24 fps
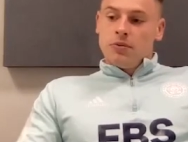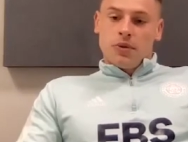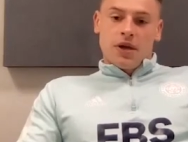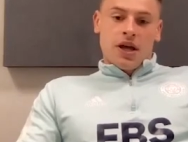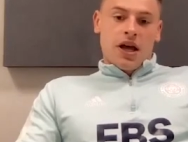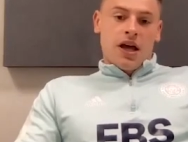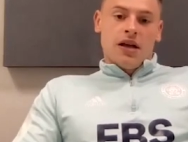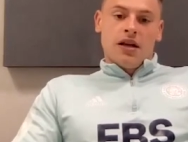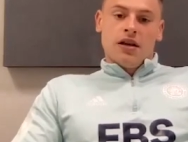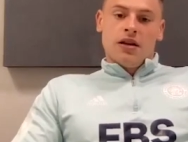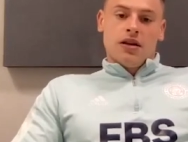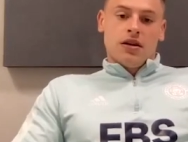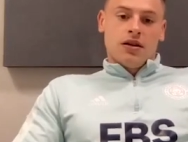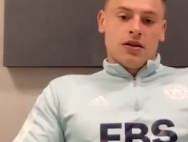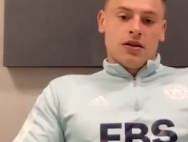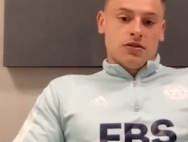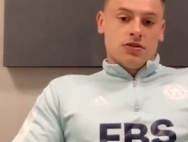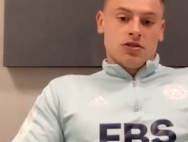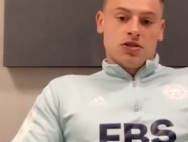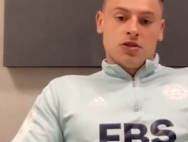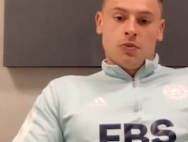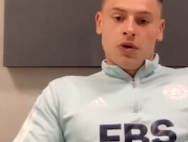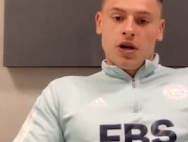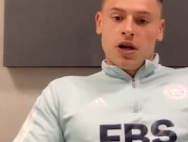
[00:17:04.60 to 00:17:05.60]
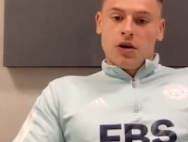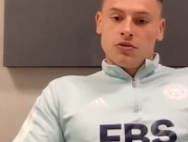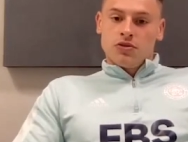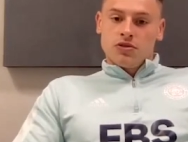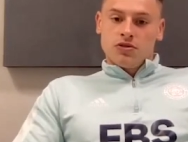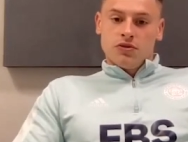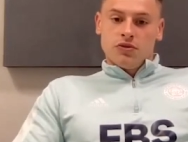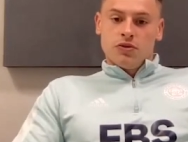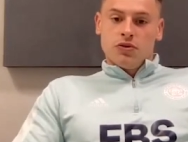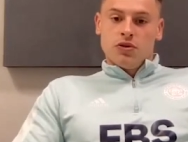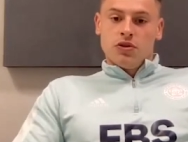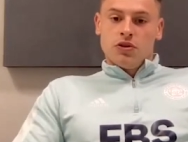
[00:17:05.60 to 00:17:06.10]
You may end up getting someone
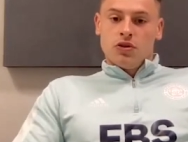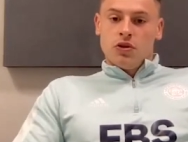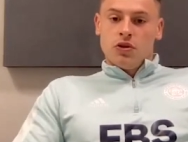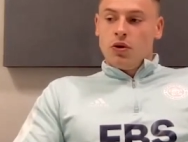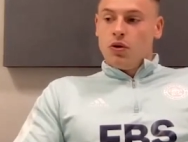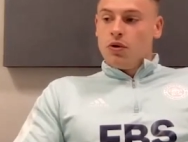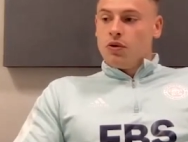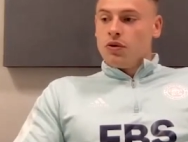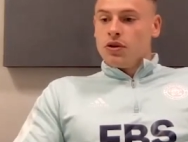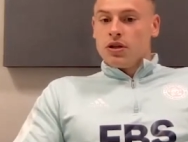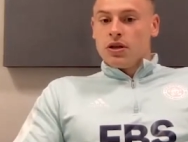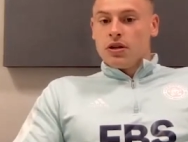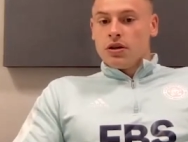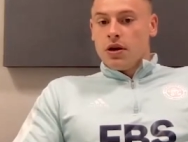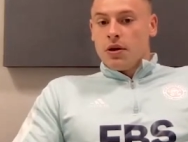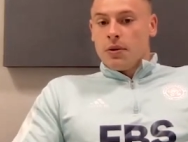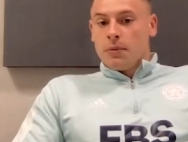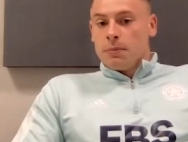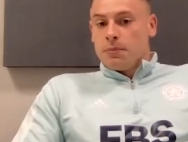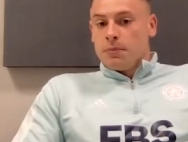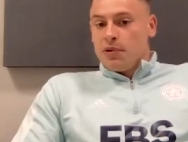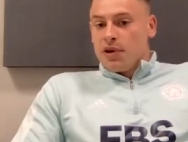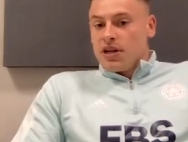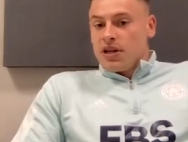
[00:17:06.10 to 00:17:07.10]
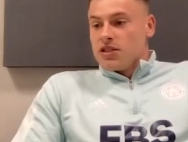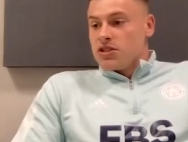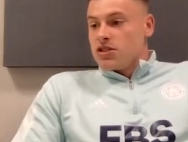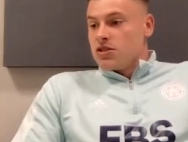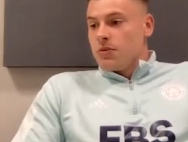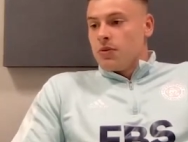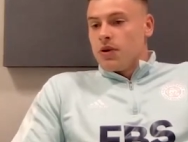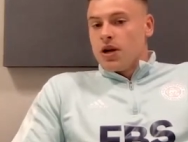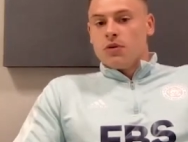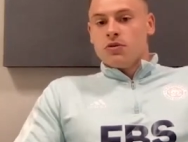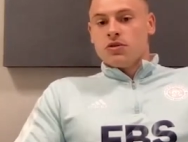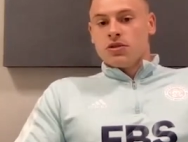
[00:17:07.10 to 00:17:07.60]
else through the door and, and
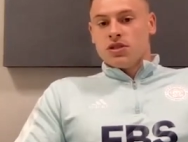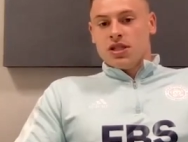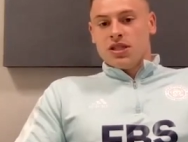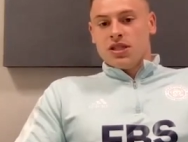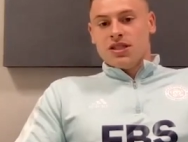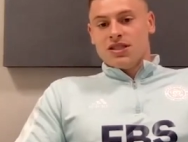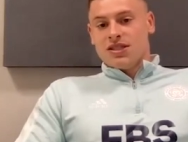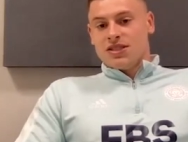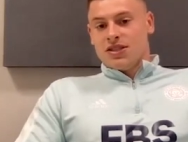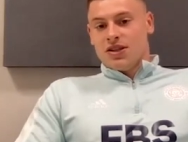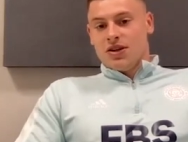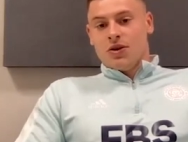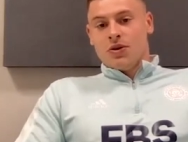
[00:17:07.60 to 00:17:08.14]
bringing someone else in.